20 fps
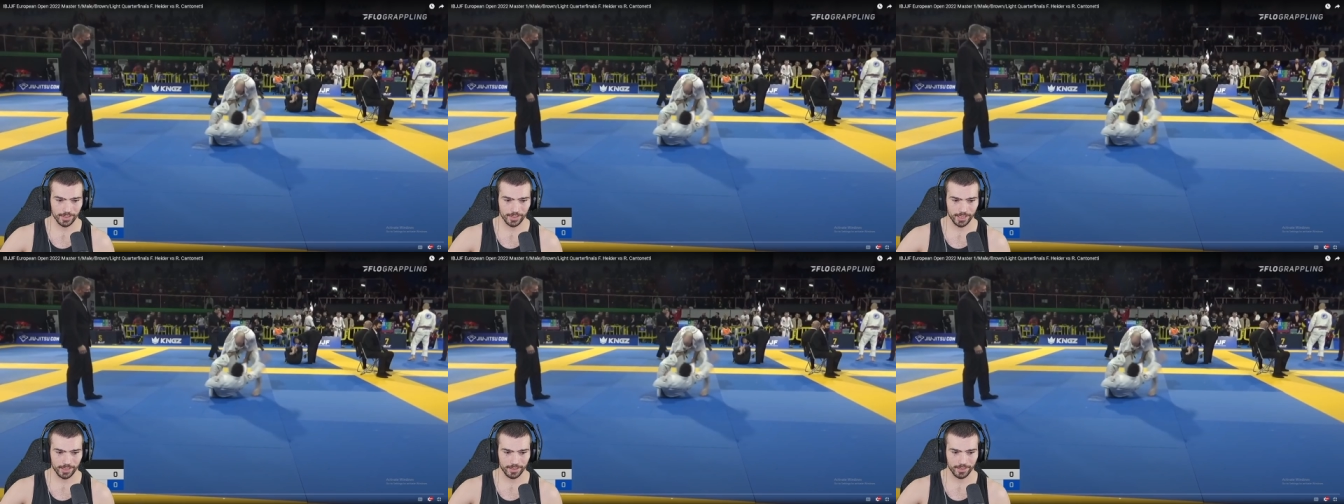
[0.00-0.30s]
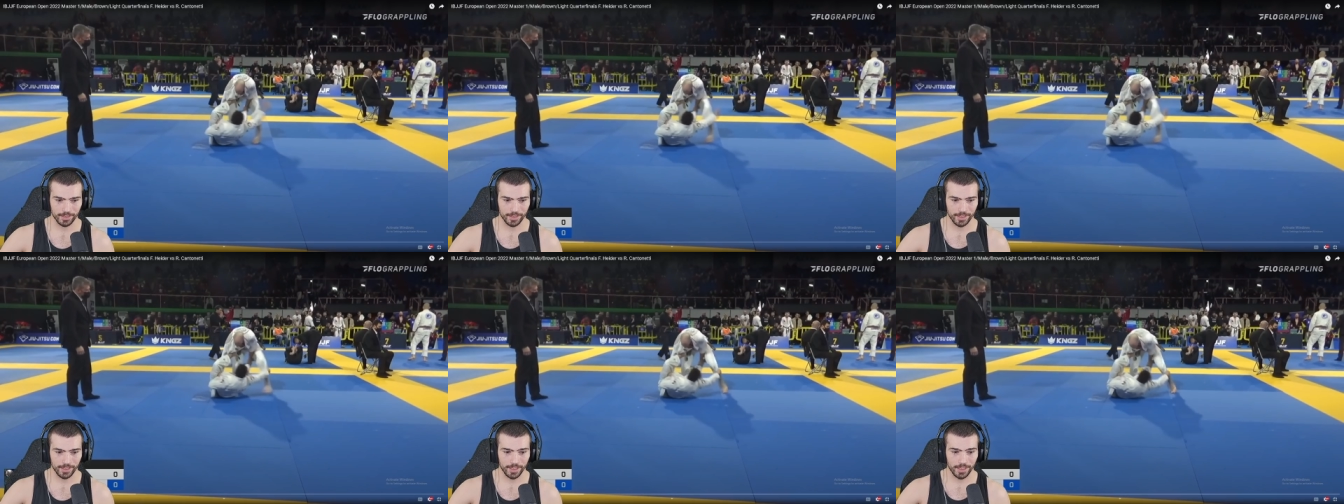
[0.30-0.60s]
Like
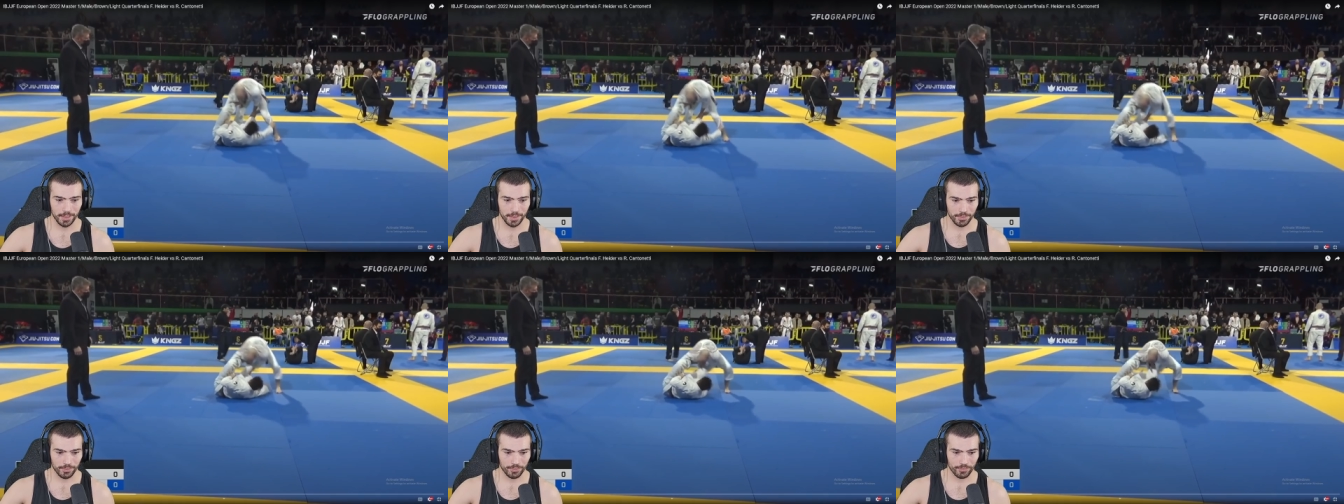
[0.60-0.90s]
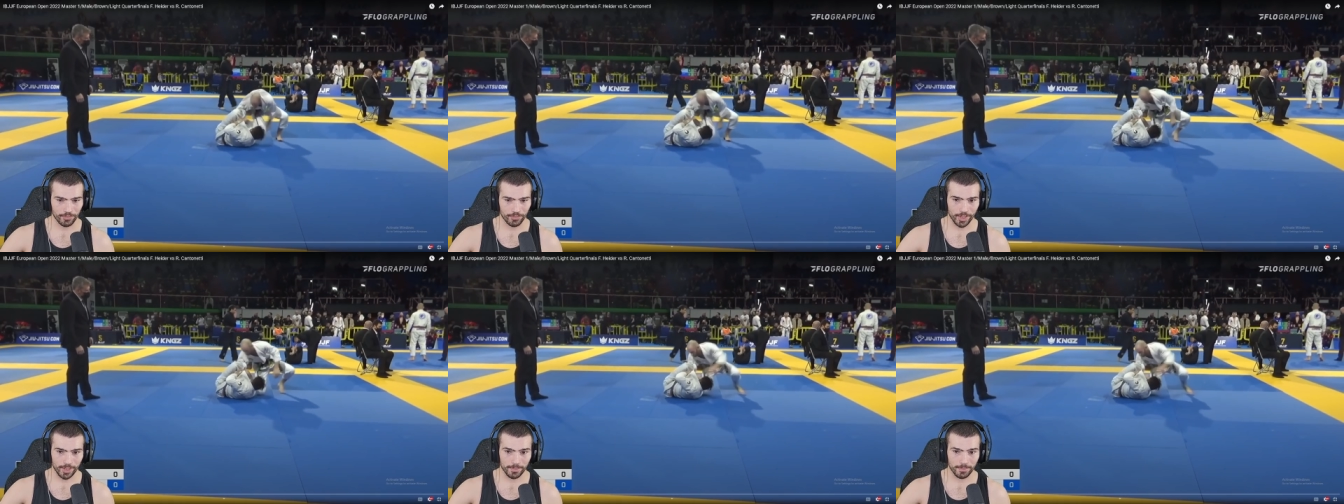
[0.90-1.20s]

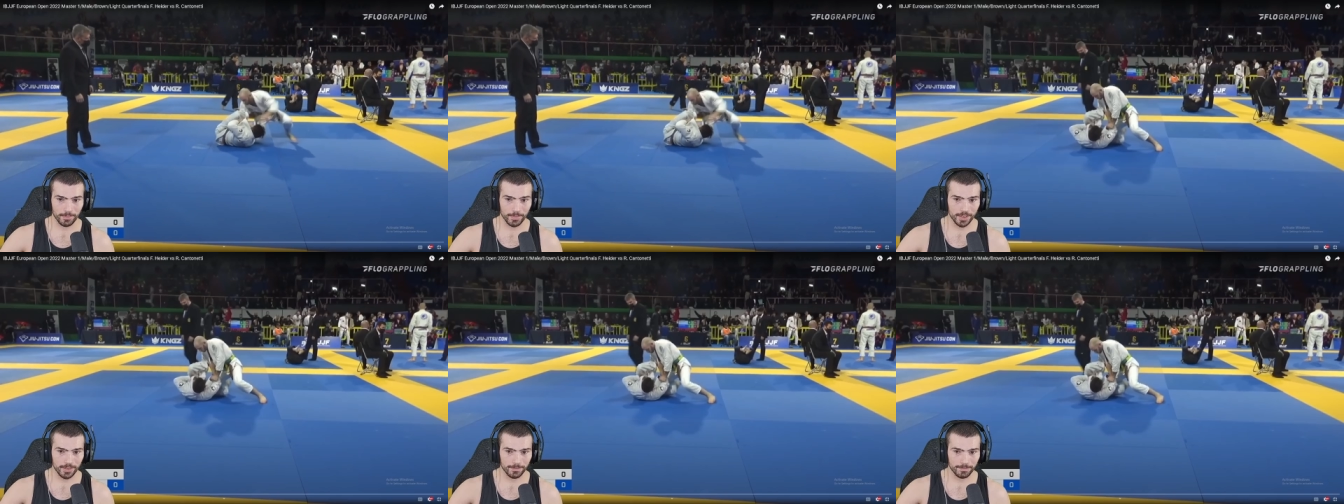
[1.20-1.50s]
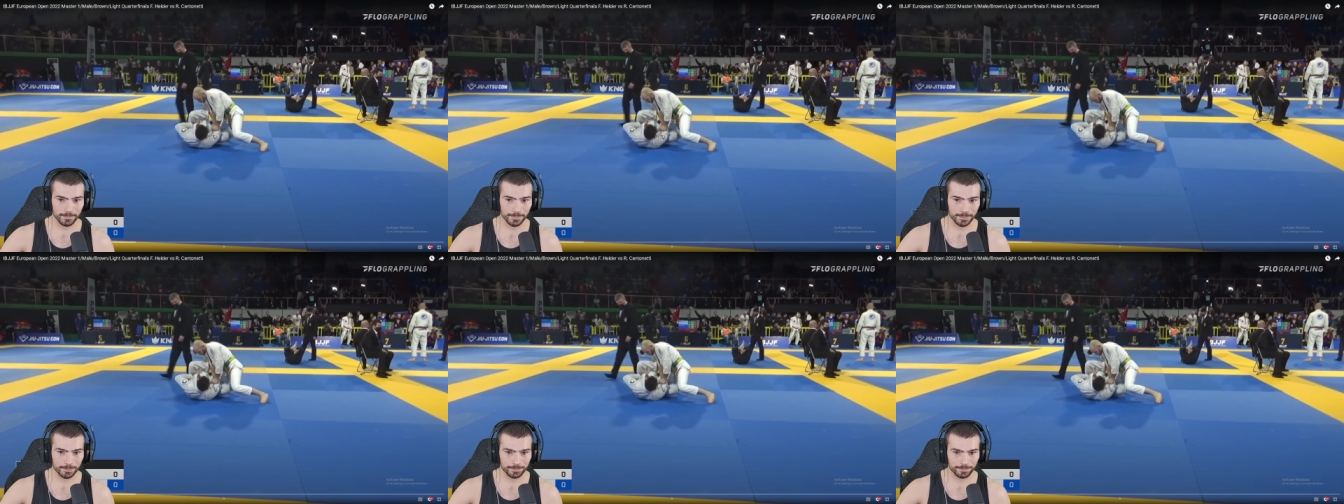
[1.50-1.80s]

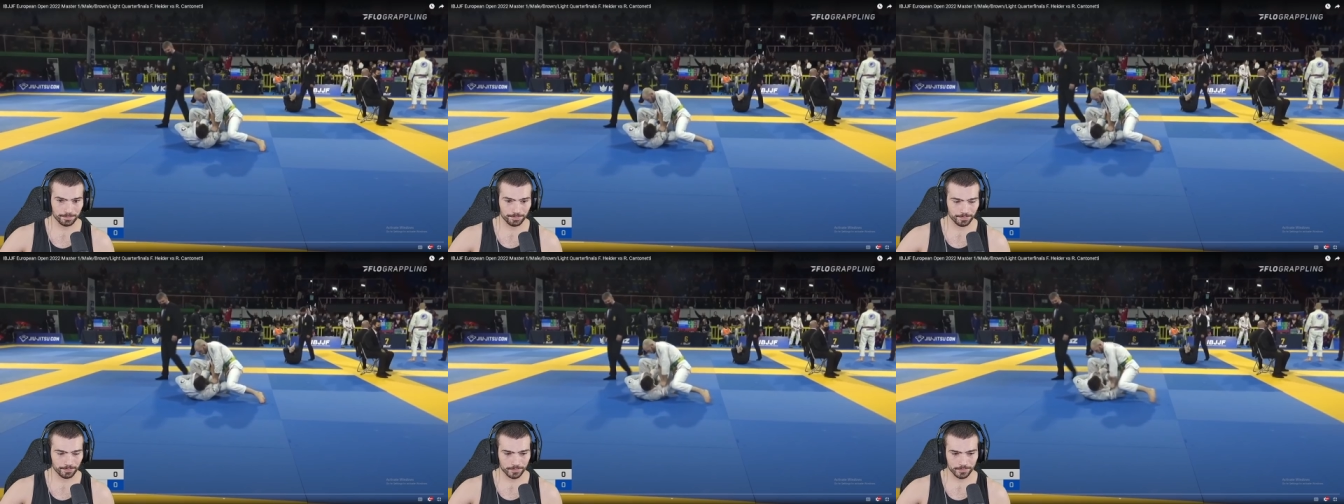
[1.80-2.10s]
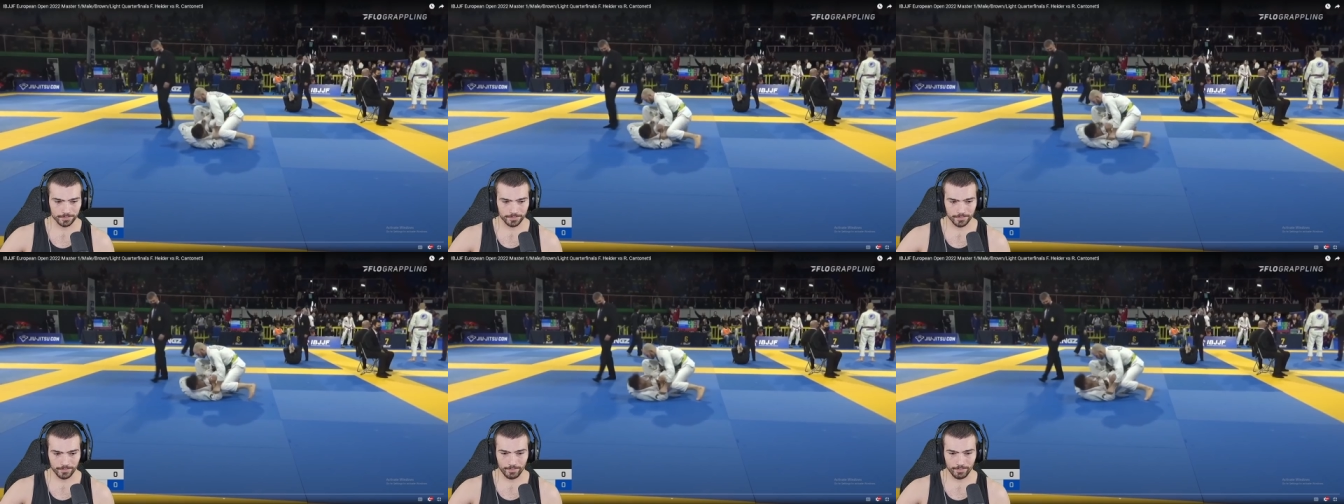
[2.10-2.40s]
from
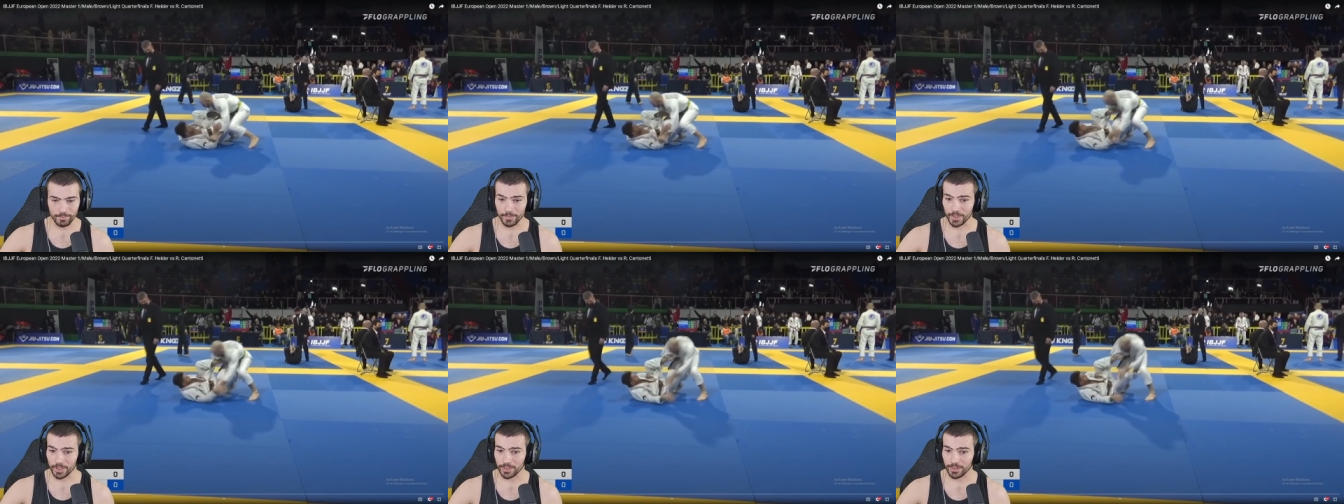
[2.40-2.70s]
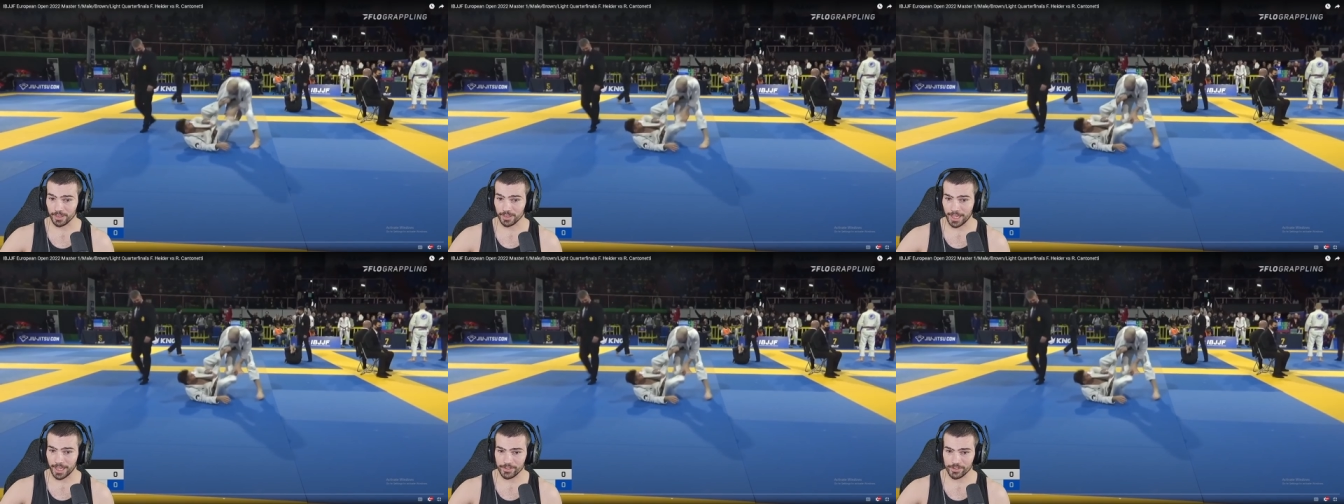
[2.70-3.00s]

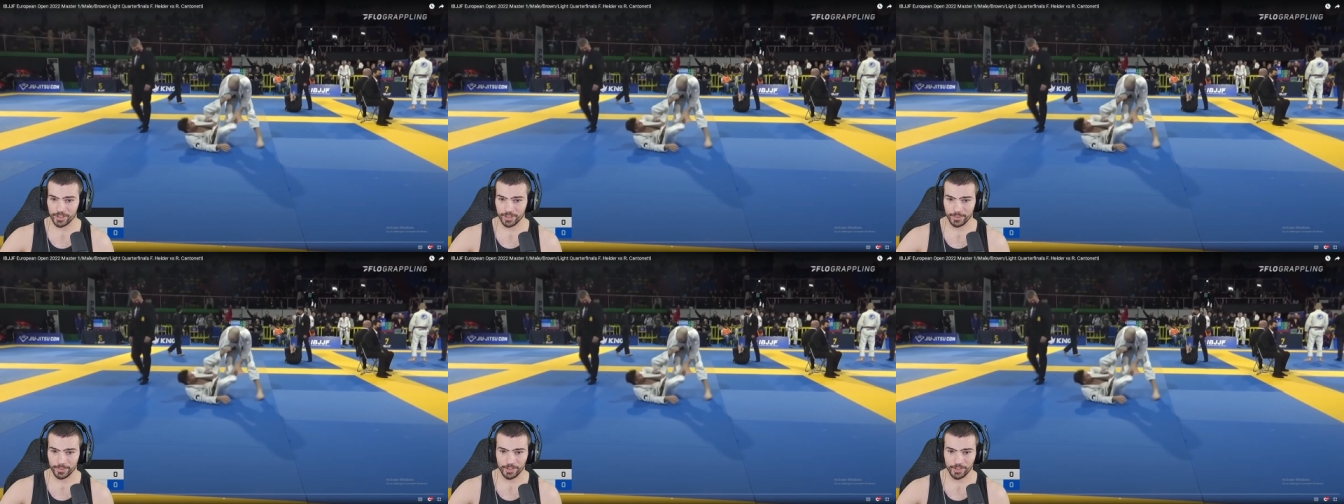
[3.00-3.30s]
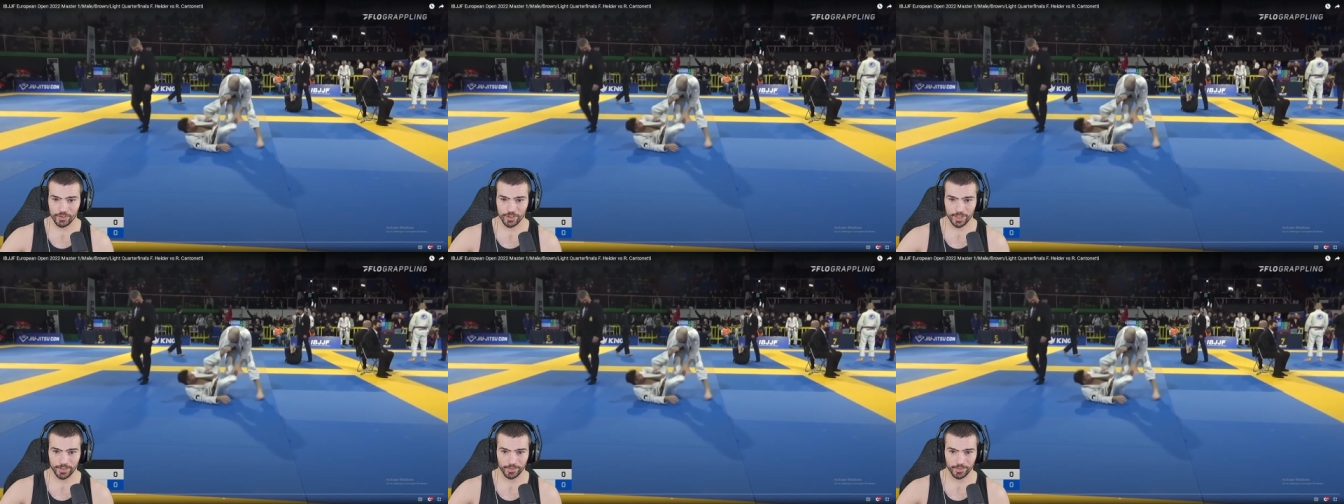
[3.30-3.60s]
Lasso in
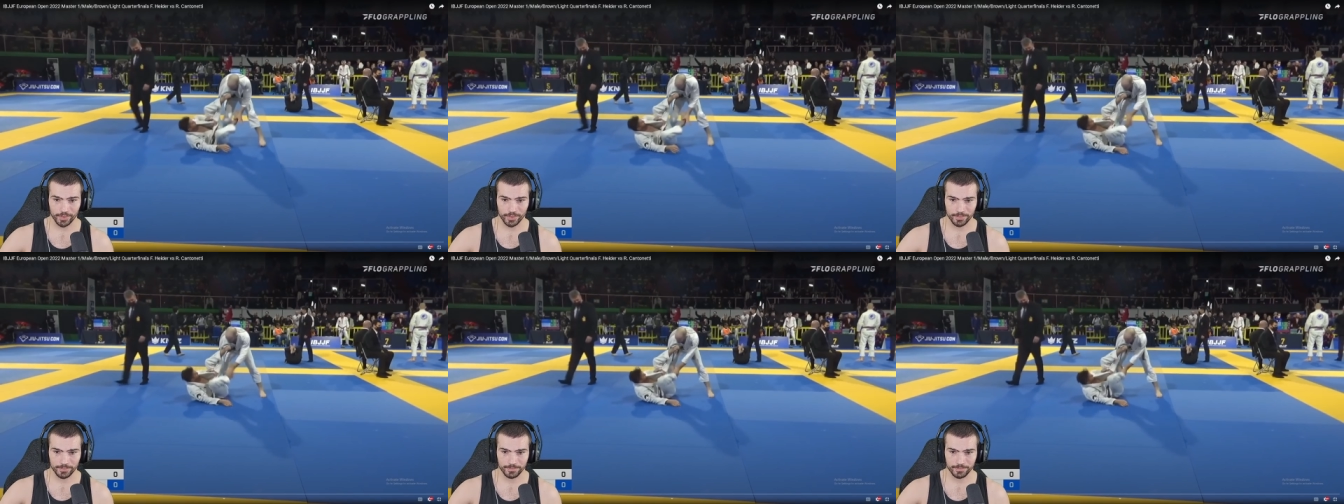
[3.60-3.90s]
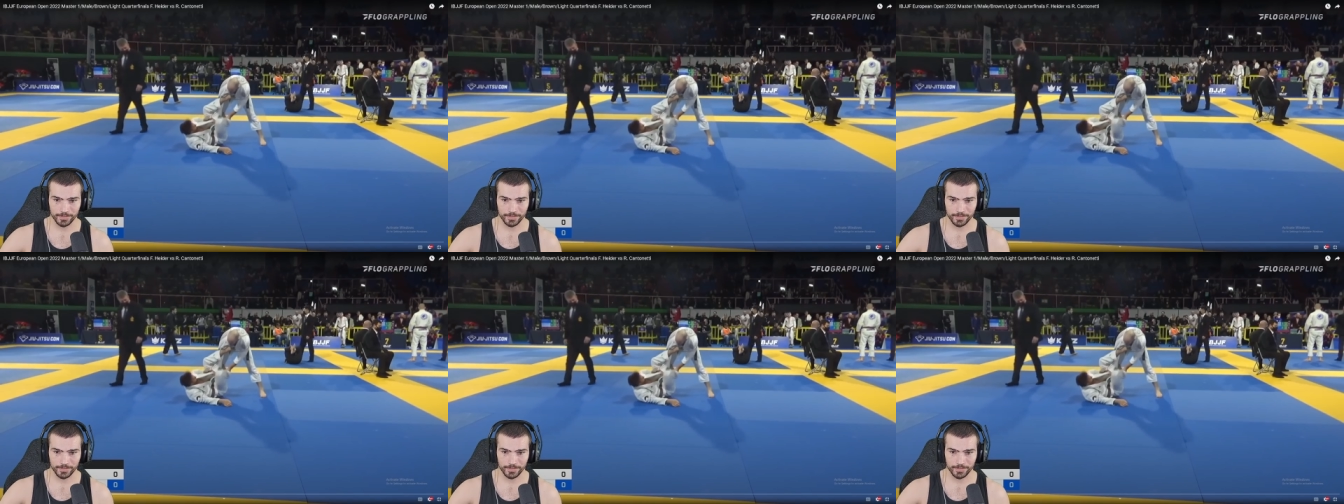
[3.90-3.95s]
general.